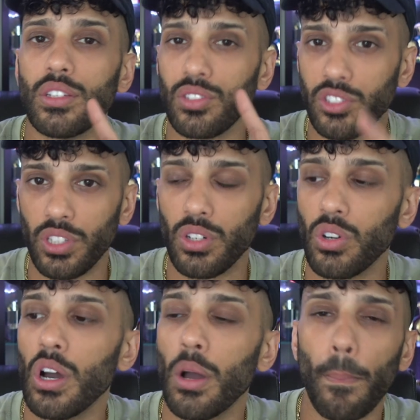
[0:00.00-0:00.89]

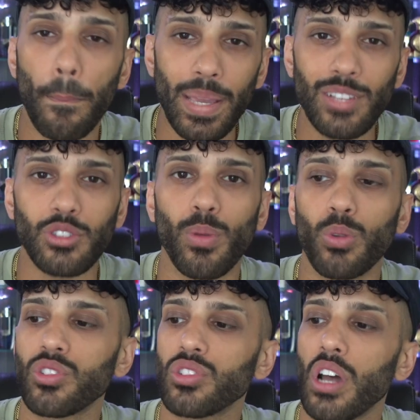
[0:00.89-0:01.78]
Still, beast
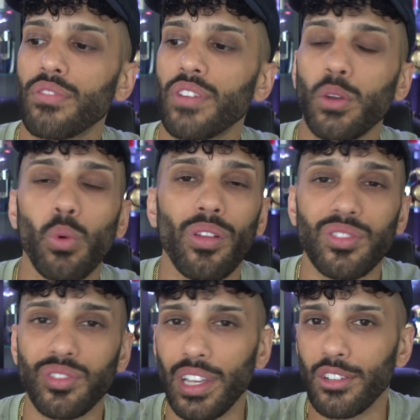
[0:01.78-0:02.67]
mode stuff and one of the
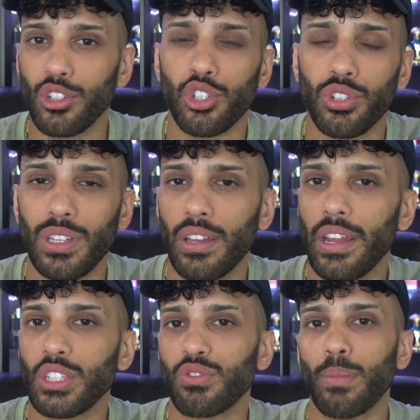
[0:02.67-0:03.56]
signature
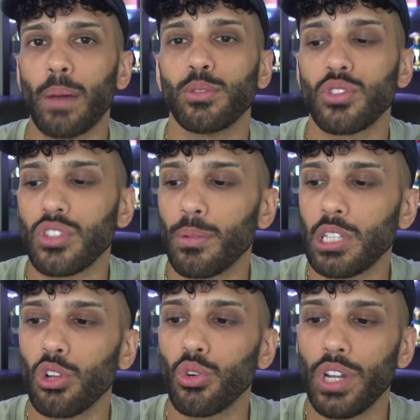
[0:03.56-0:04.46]
DNAs from ABDULSAMAD
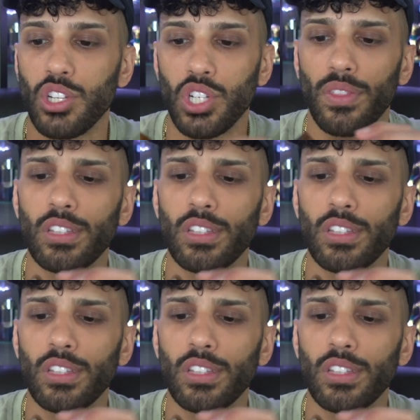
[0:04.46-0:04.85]
Al-Quraishi.